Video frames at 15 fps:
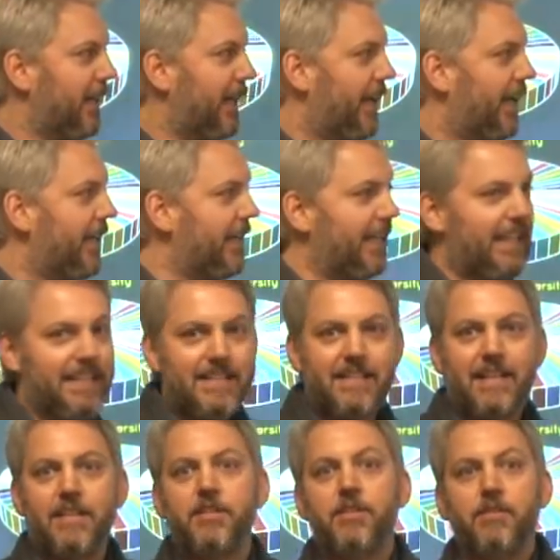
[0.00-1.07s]
and it
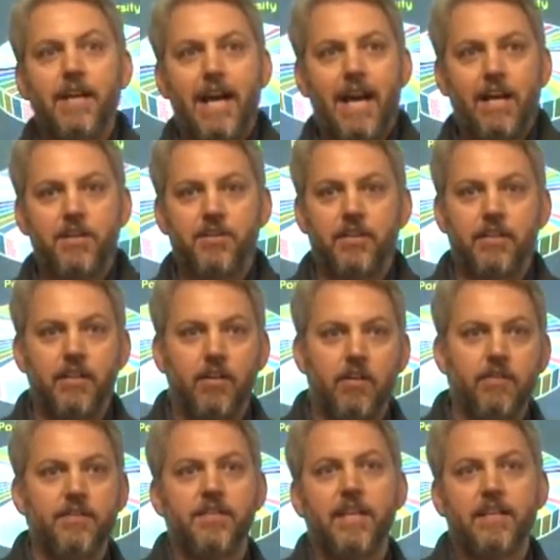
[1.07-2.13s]
incites you to action and
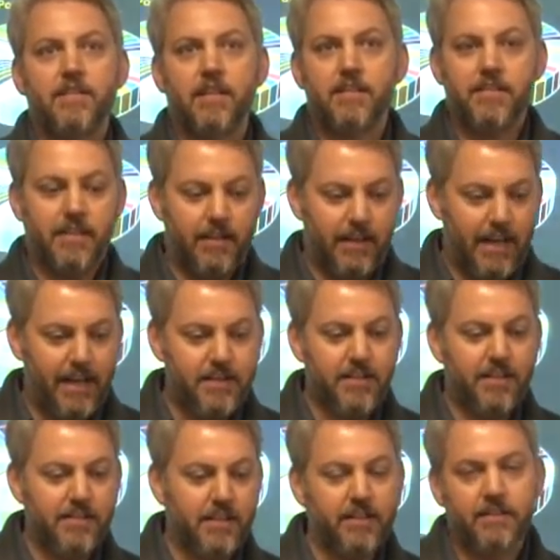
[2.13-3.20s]
all this excess,
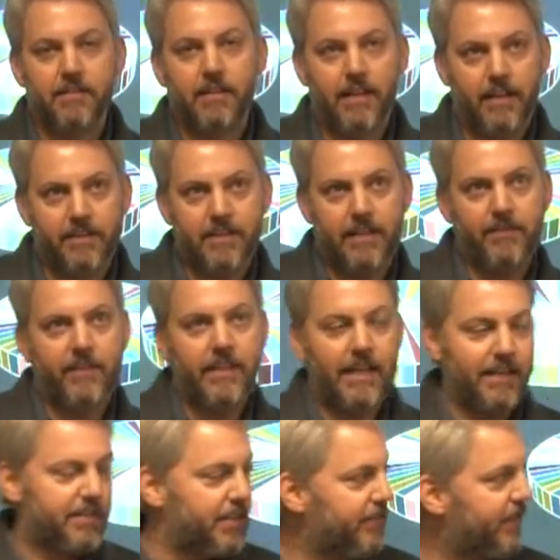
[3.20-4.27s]
excess
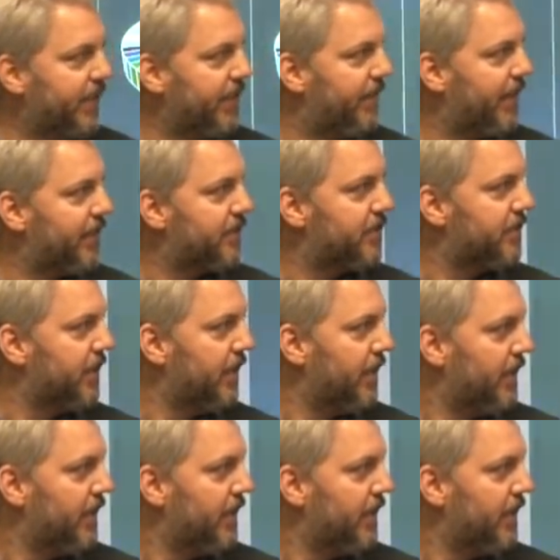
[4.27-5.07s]
activity that's